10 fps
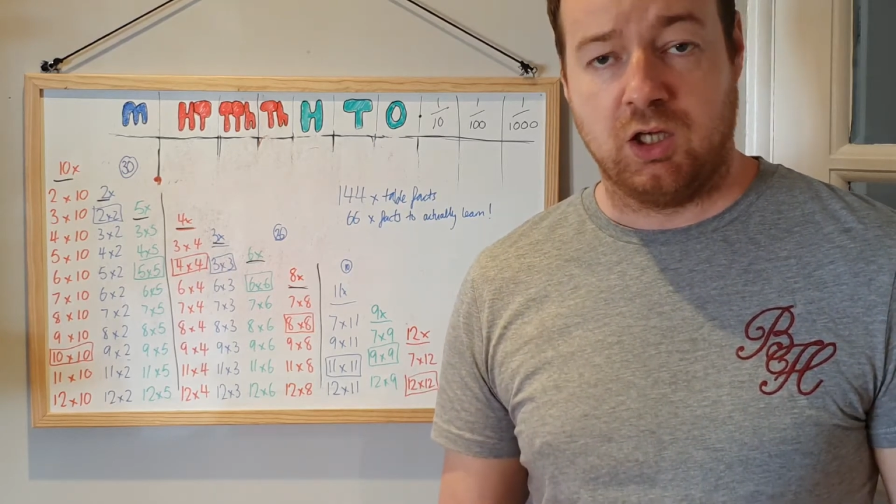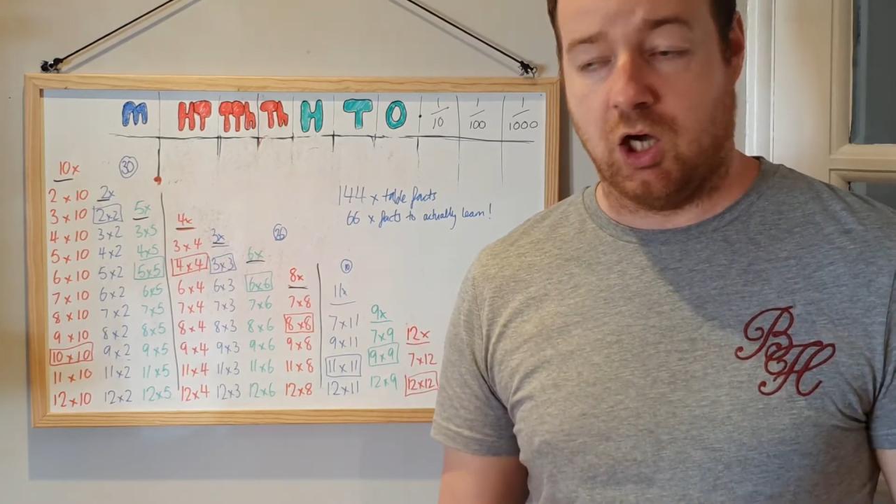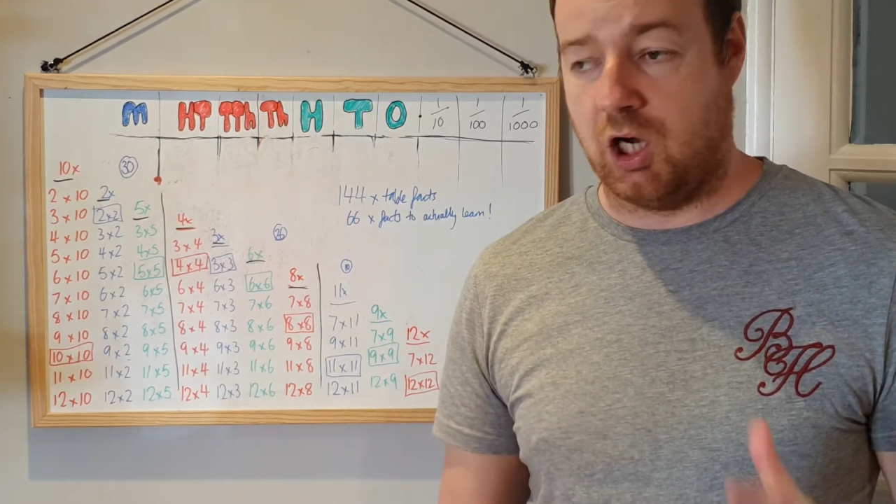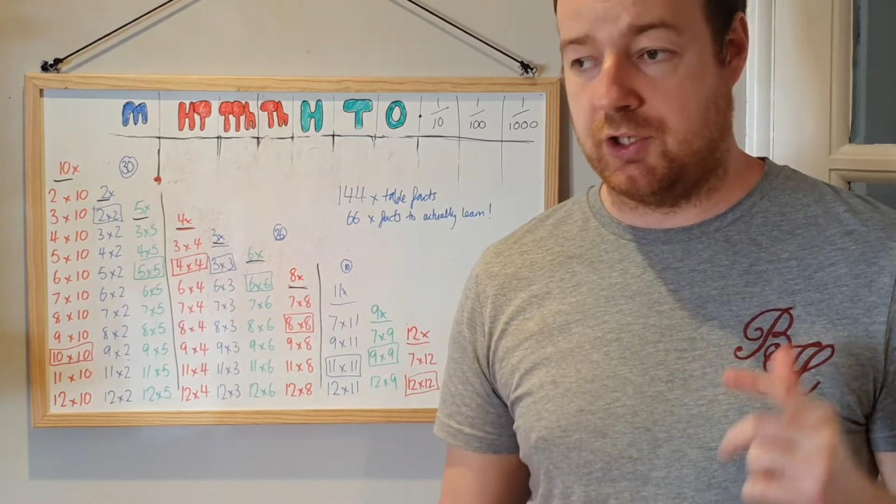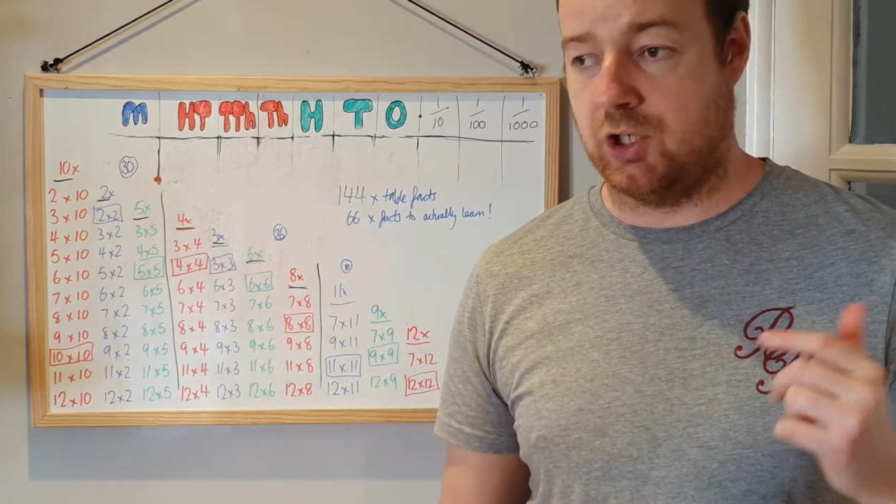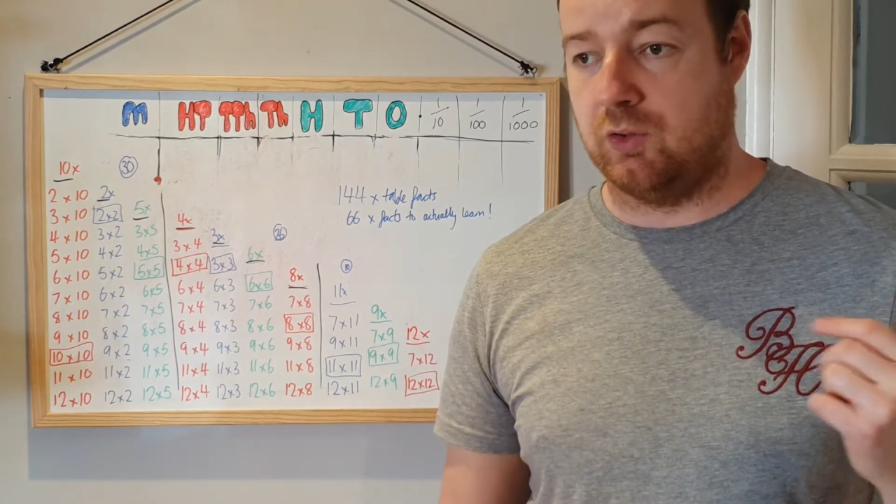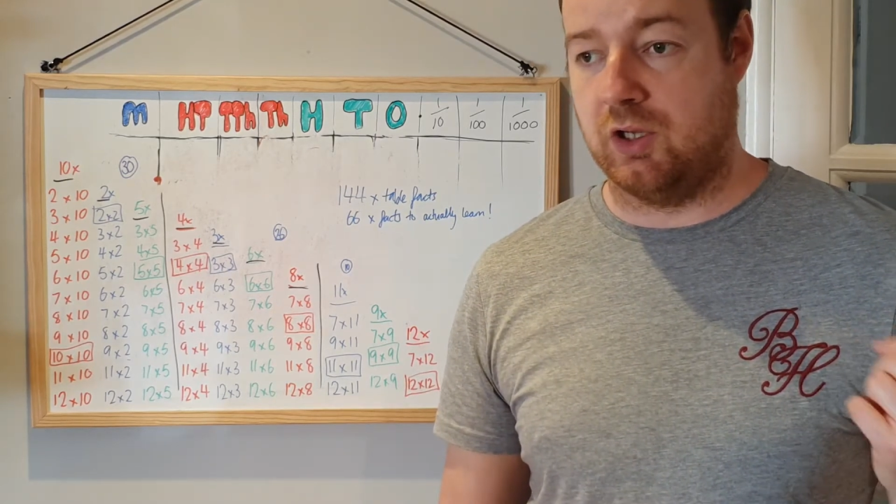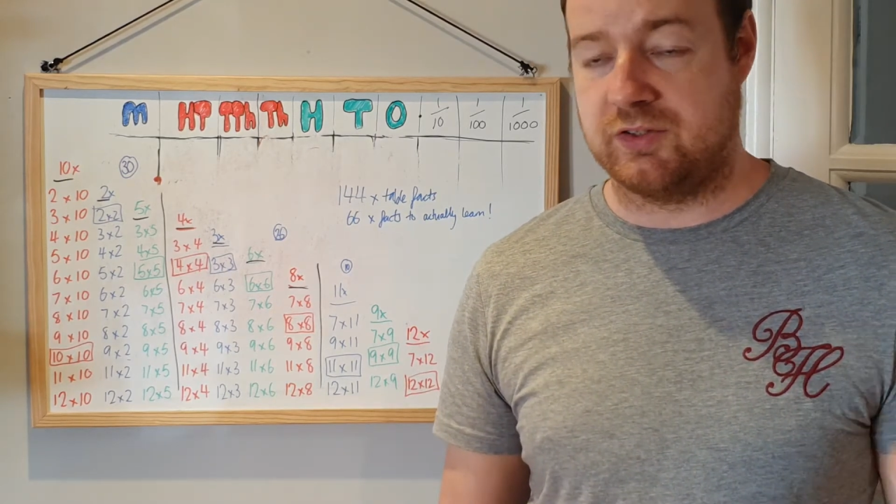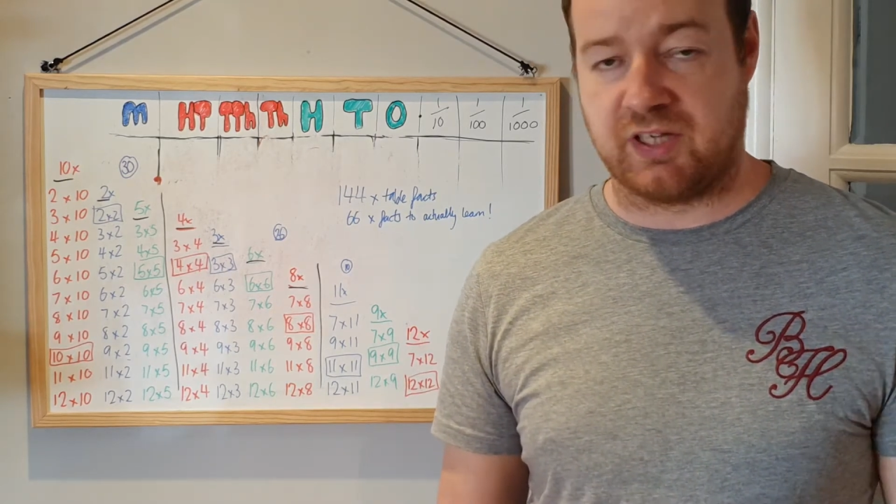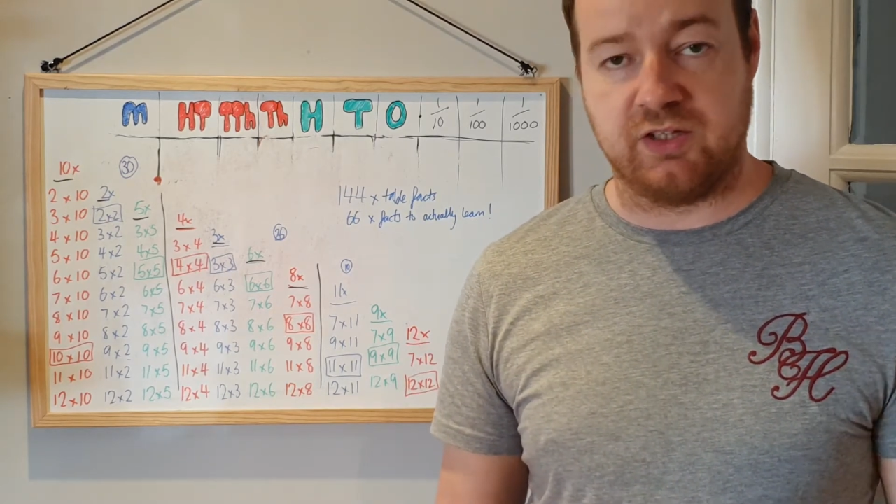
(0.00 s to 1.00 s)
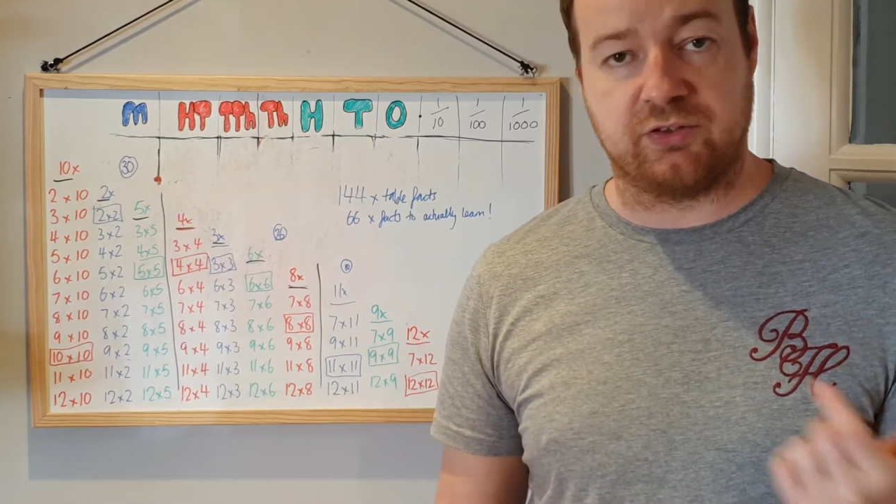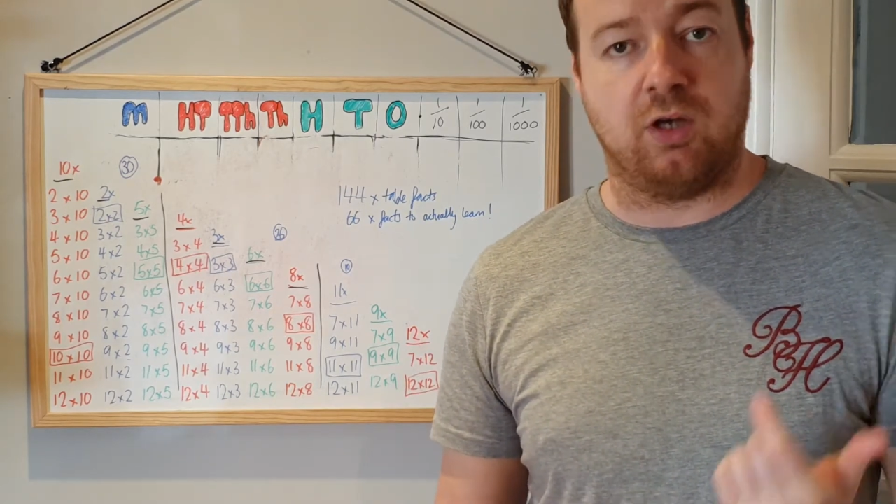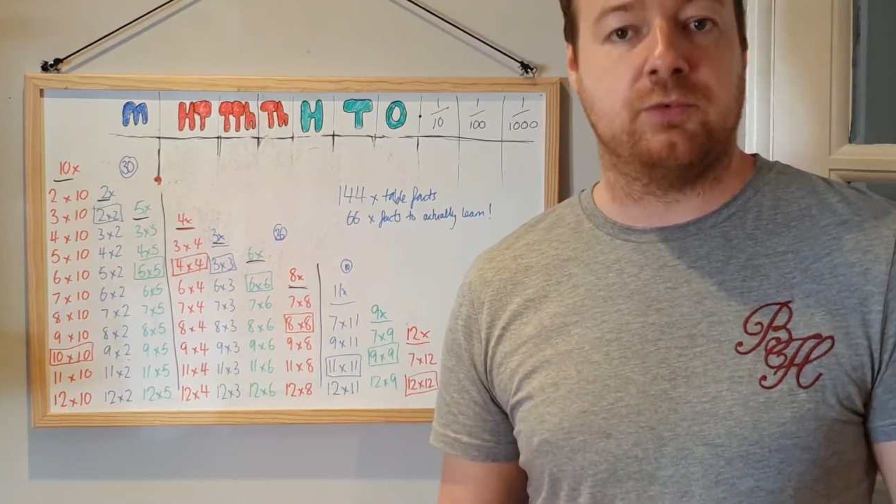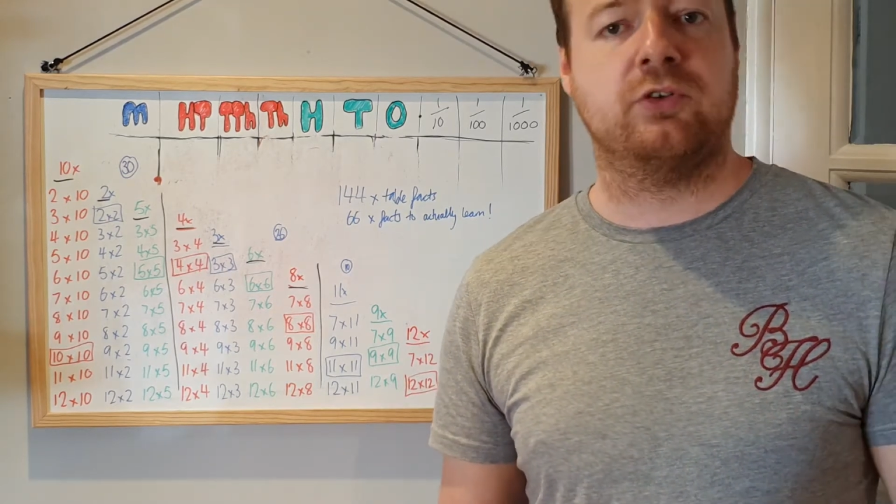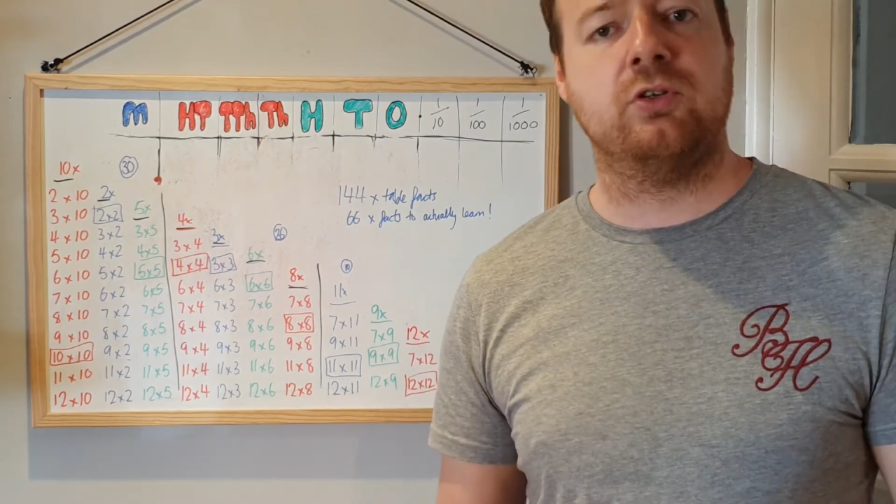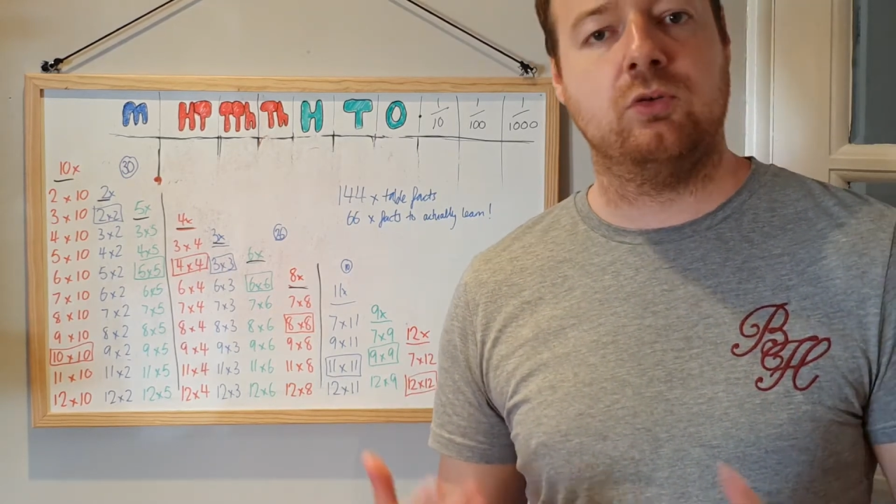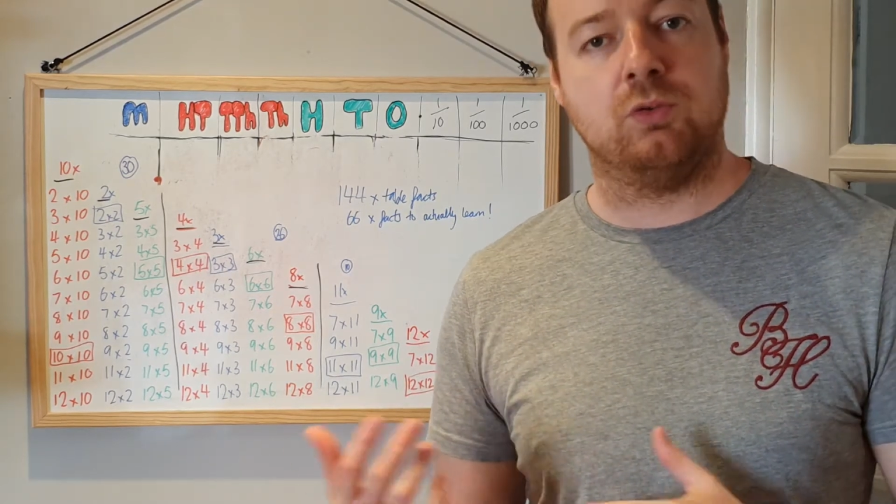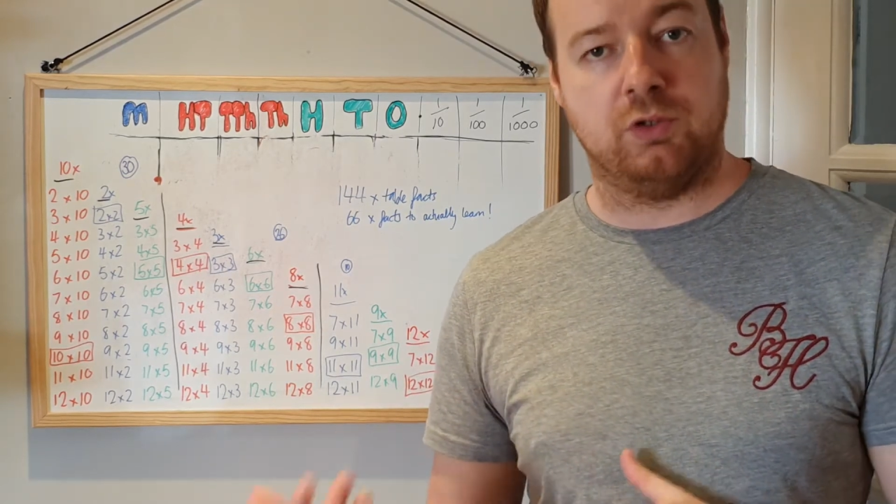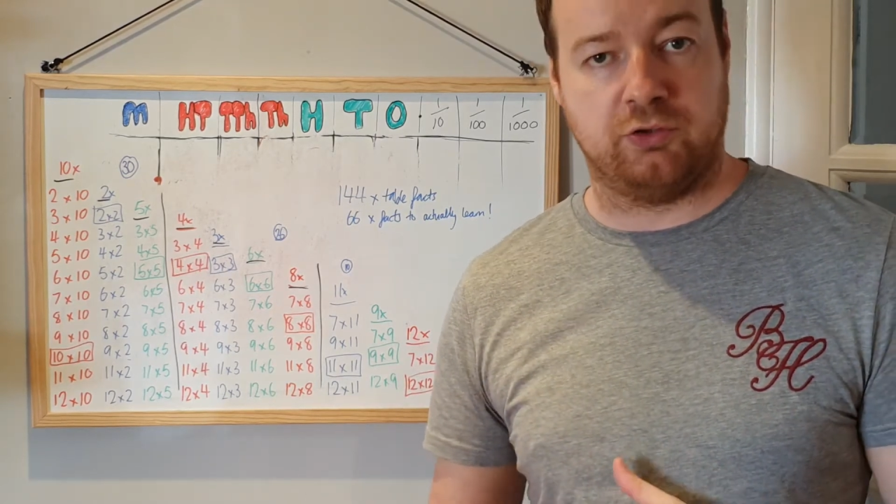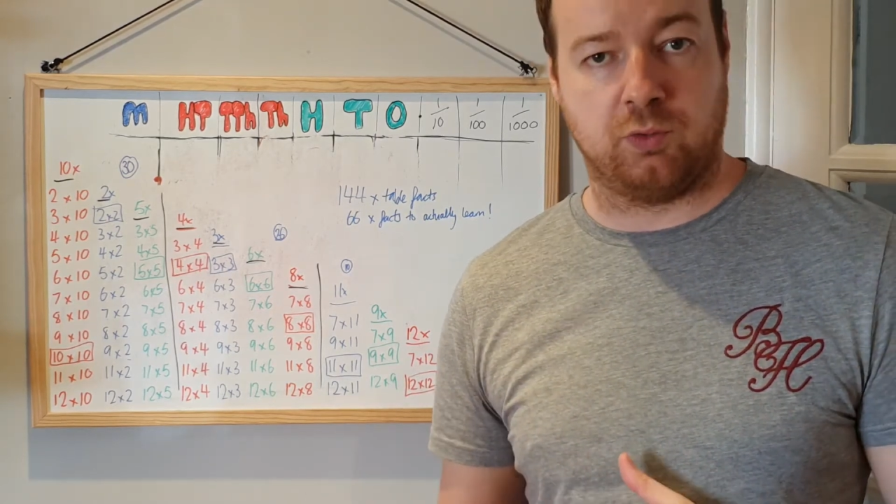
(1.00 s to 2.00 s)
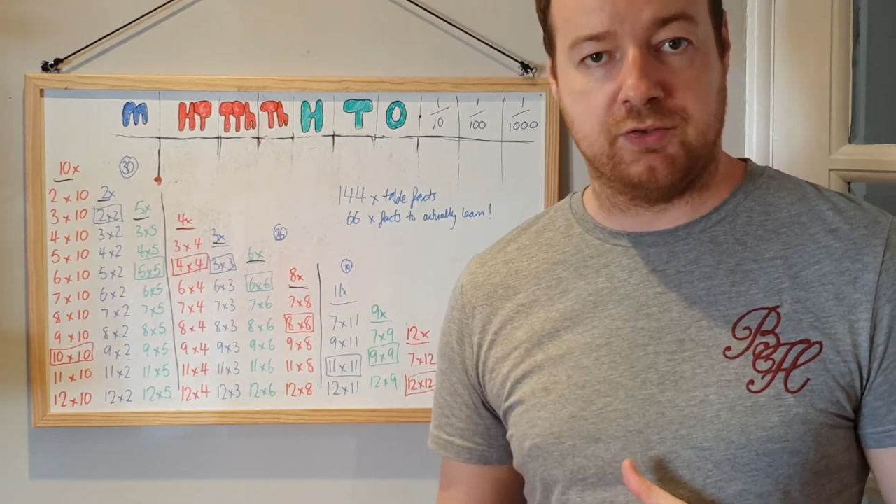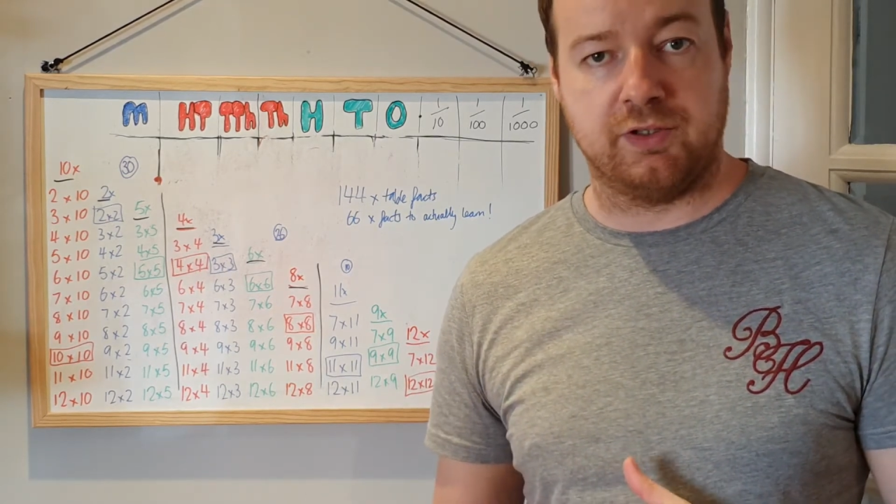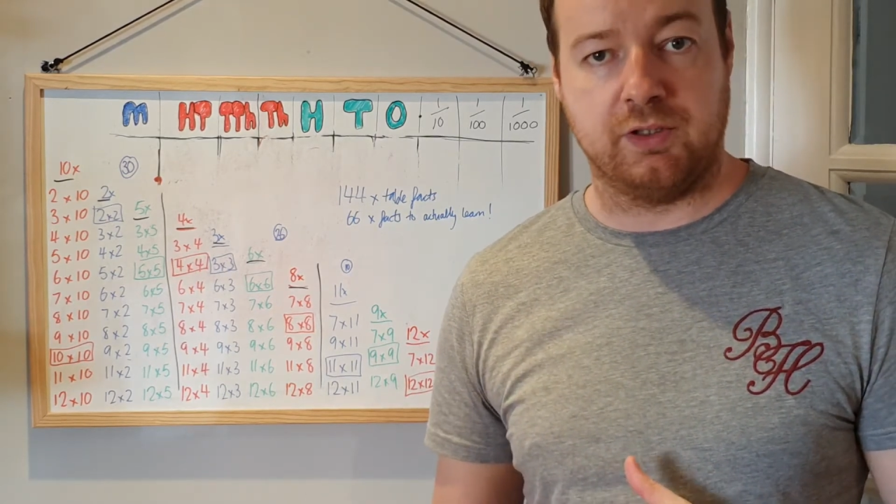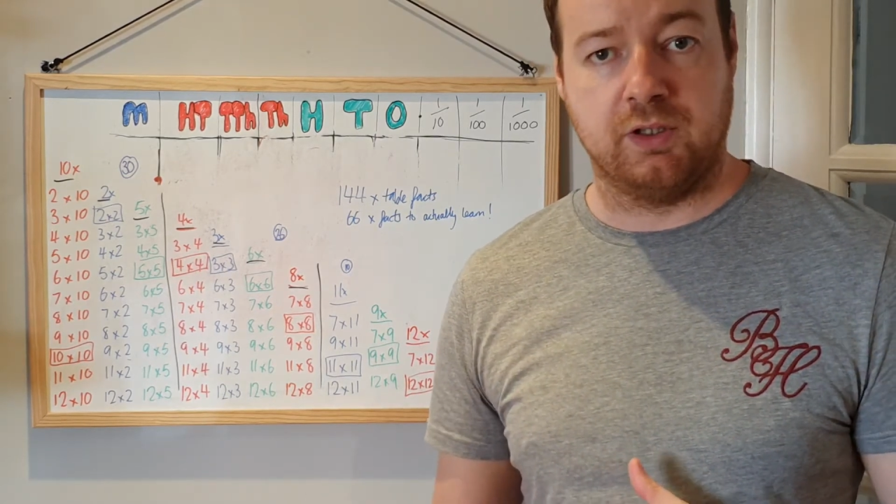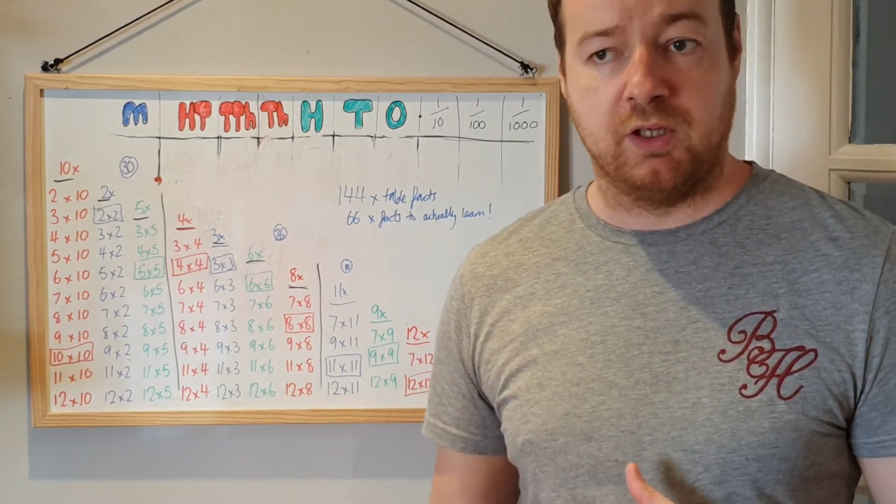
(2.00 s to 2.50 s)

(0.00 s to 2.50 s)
I know that 10 times 2 is 20.